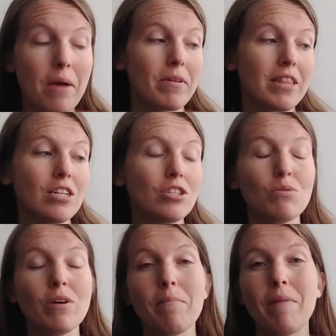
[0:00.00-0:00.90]
but they do
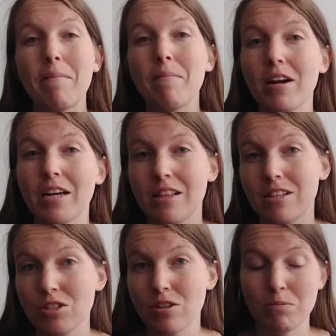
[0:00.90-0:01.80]
it by marking the
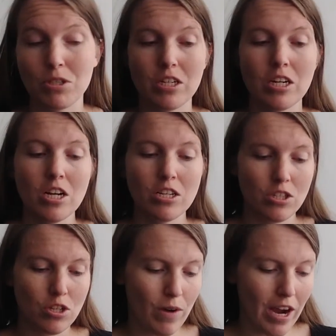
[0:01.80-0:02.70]
scripture.
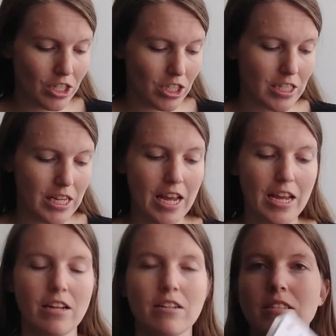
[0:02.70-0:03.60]
So you actually take,
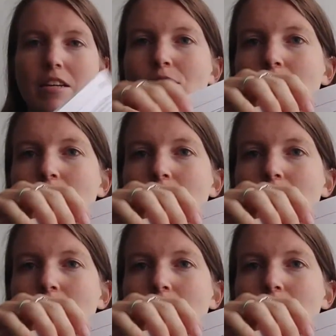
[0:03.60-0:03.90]
and I'll see if you